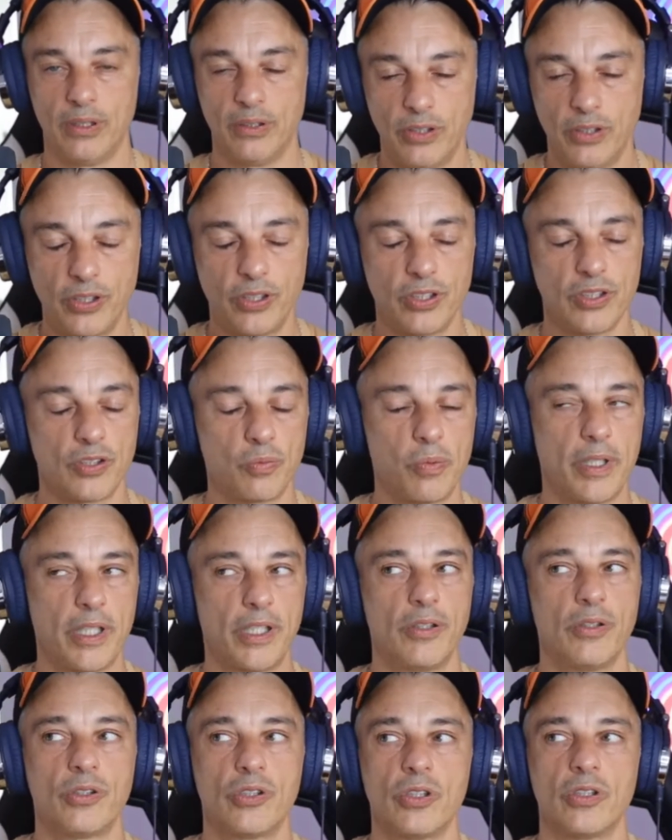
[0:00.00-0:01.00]
This is where
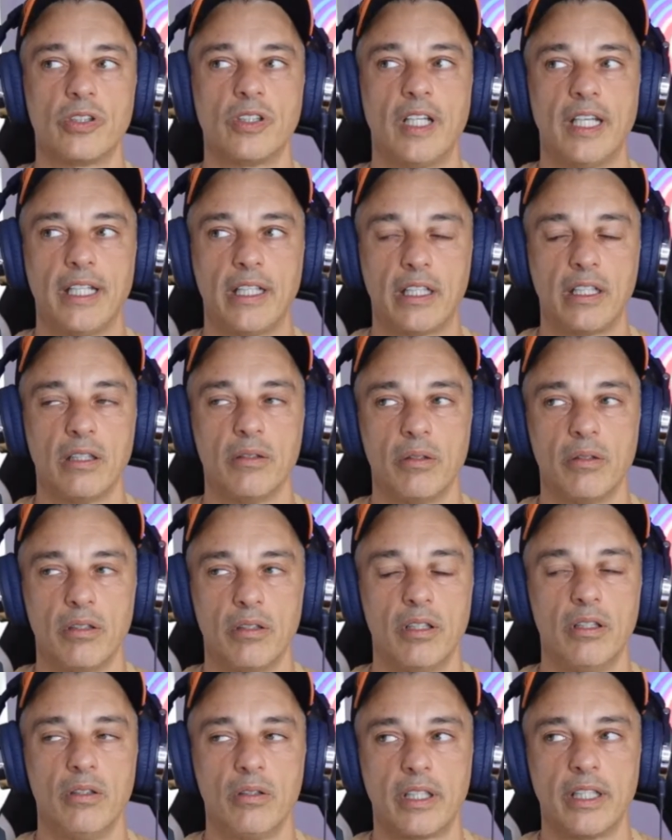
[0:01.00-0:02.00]
you should take a
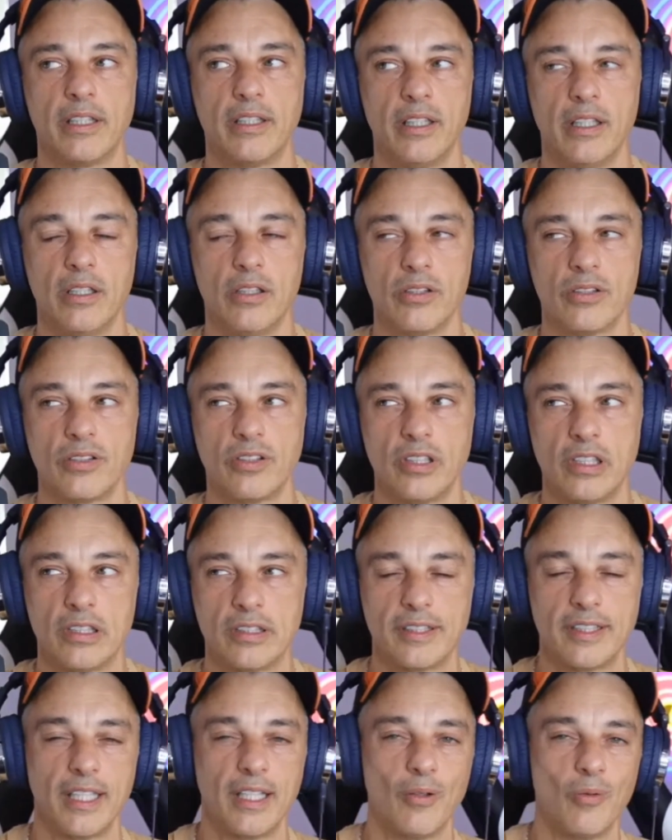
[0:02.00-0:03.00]
look at the industry
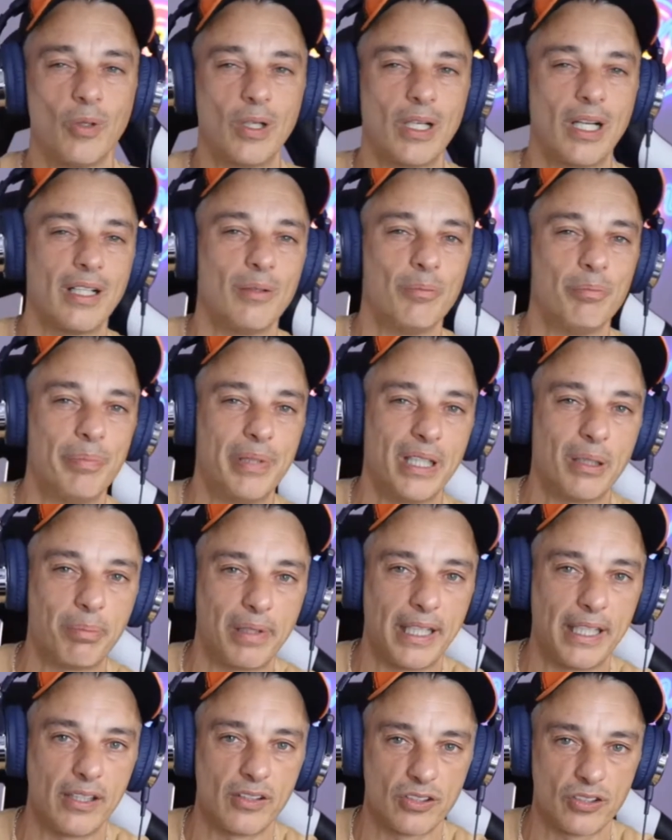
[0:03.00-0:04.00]
and saying, what are the big
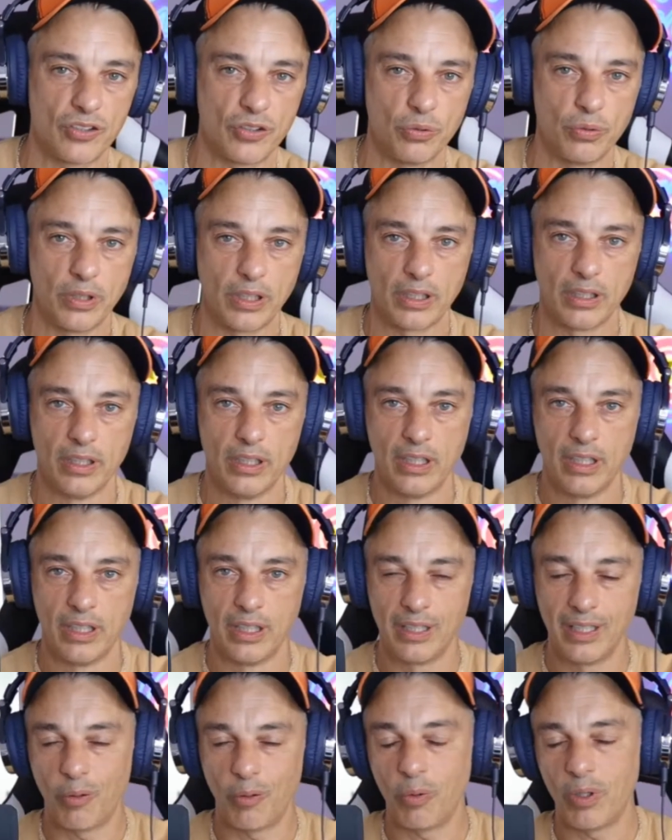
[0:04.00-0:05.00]
players doing?
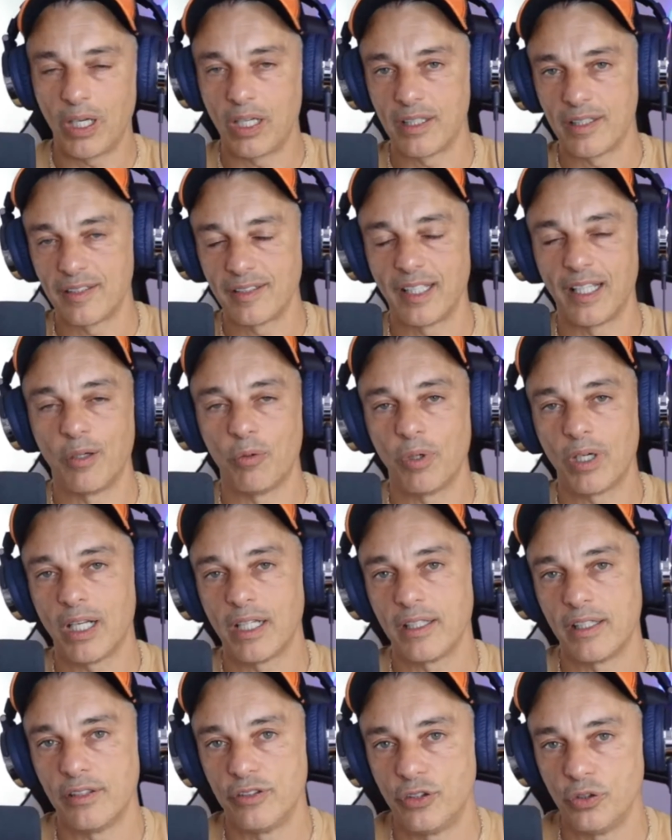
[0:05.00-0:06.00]
Not what are they saying, what are
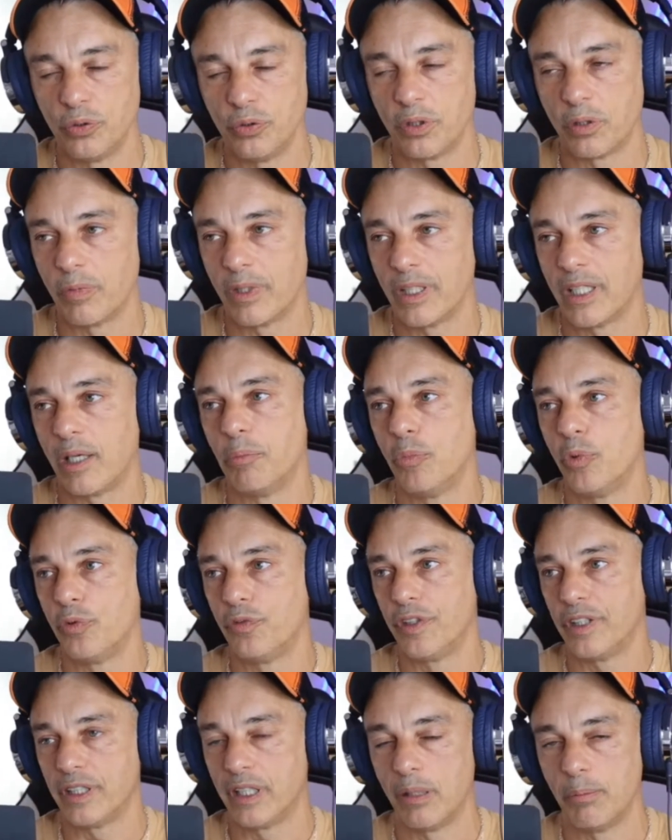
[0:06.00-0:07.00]
they doing, where they're
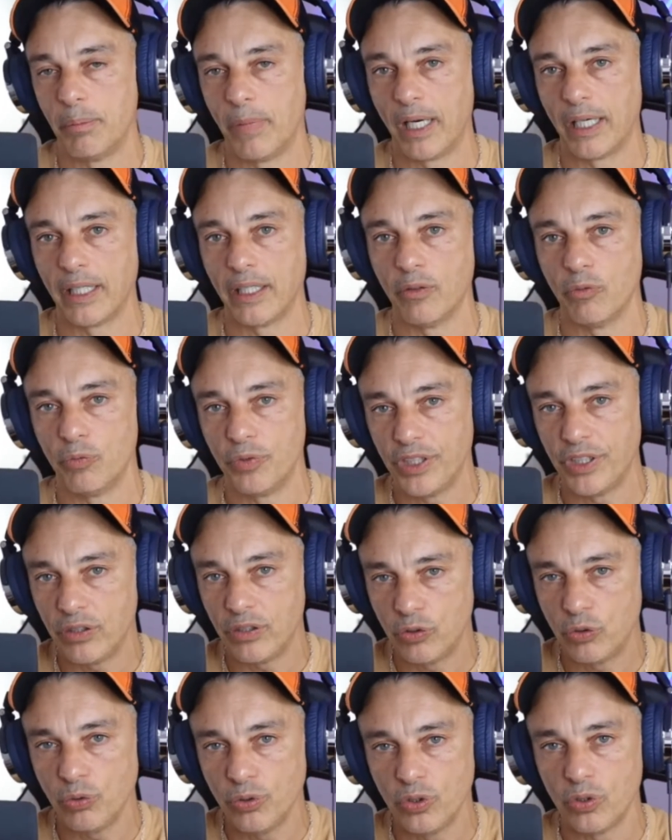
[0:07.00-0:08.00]
moving their money.
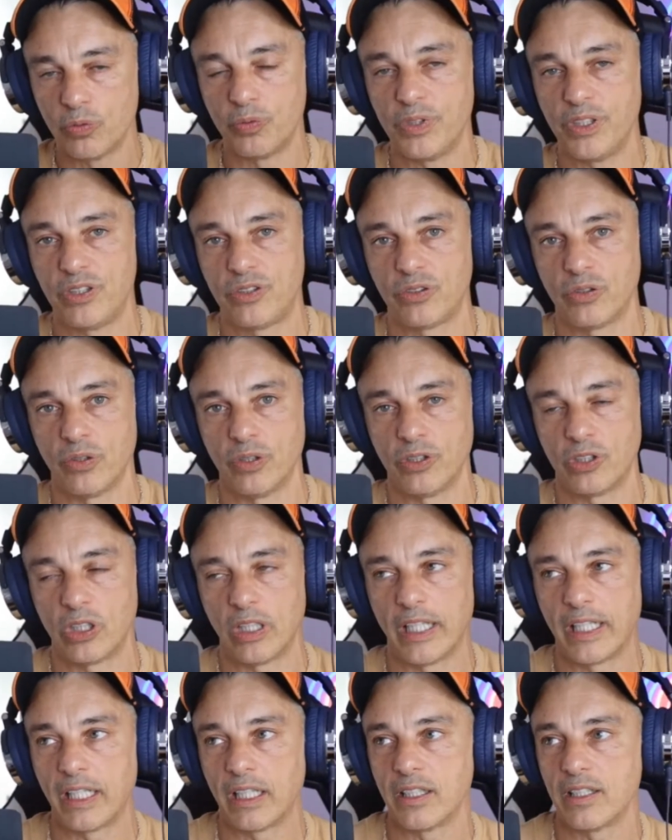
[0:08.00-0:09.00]
Do your research,
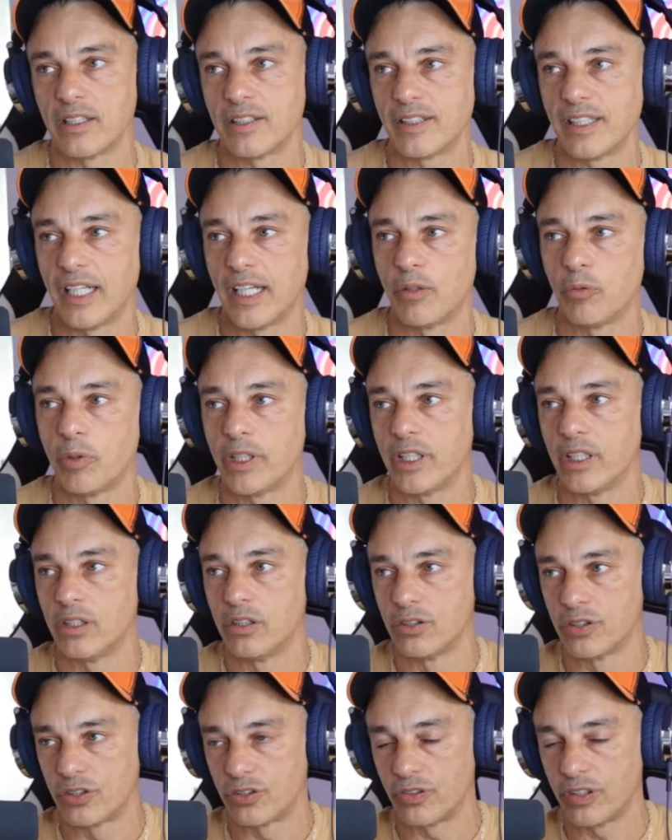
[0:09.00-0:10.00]
like understand where the
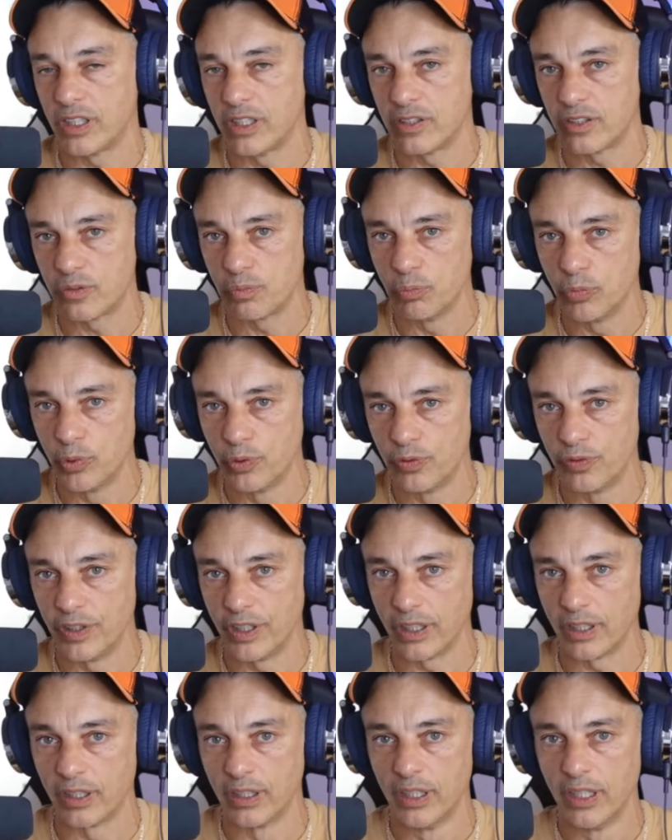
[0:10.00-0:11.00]
industry is
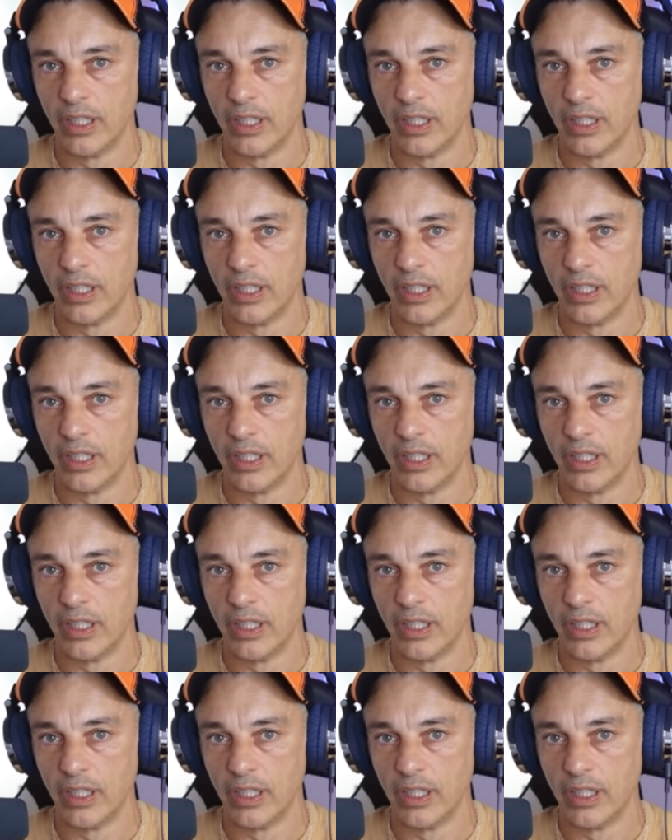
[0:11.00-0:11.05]
moving.